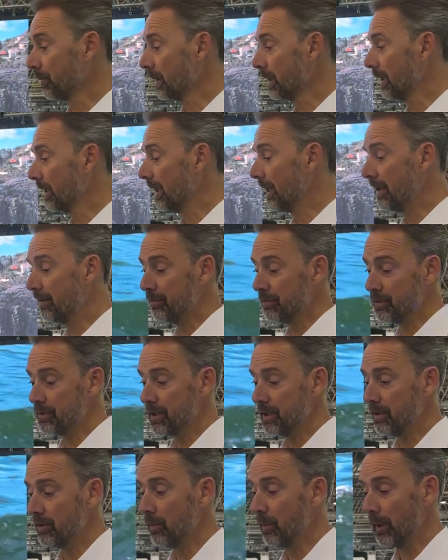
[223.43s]
levels
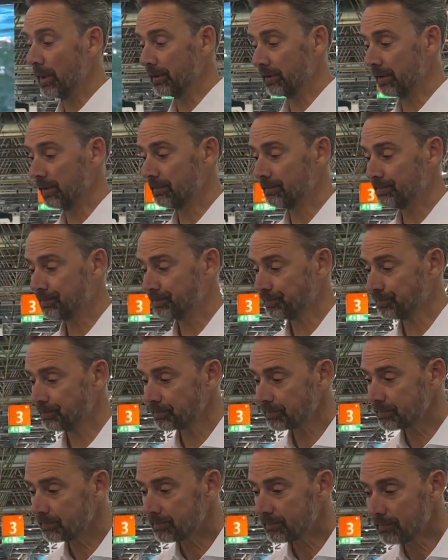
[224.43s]
in the water.
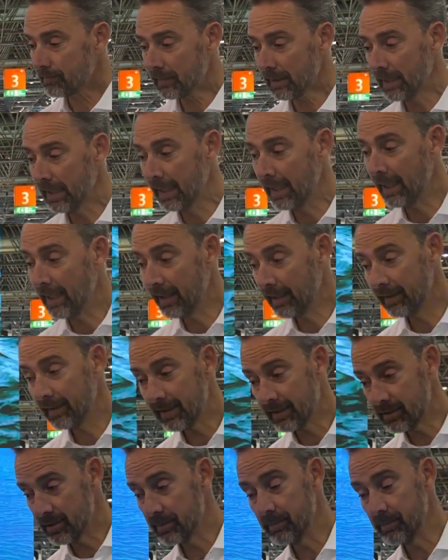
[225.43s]
There's a